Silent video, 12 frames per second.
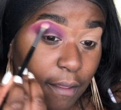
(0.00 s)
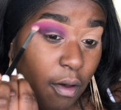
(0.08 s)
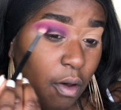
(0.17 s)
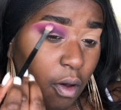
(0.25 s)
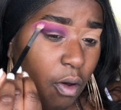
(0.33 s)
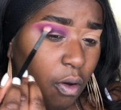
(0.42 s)

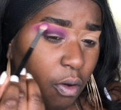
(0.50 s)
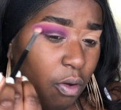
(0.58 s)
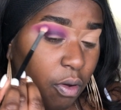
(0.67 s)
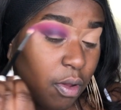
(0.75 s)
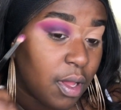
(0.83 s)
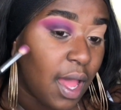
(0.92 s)
Oh,
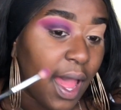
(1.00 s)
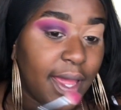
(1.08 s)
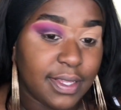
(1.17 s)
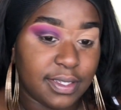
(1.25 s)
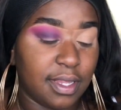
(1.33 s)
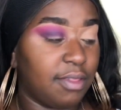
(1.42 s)

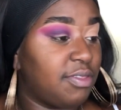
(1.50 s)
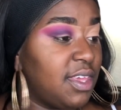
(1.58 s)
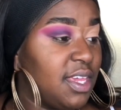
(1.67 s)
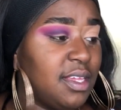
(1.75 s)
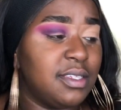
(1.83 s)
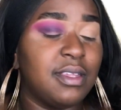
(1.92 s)
guys,
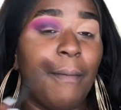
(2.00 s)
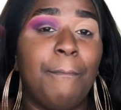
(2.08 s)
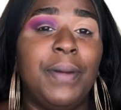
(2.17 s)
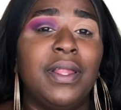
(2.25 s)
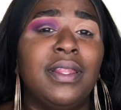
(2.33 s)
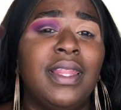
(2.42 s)
these
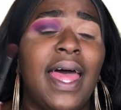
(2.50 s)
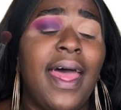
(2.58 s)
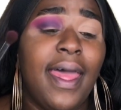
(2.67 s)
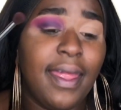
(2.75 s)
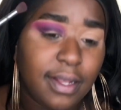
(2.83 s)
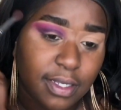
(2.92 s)

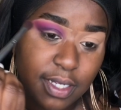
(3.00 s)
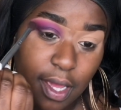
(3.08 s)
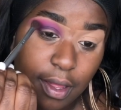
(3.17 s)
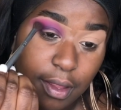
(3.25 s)
blend.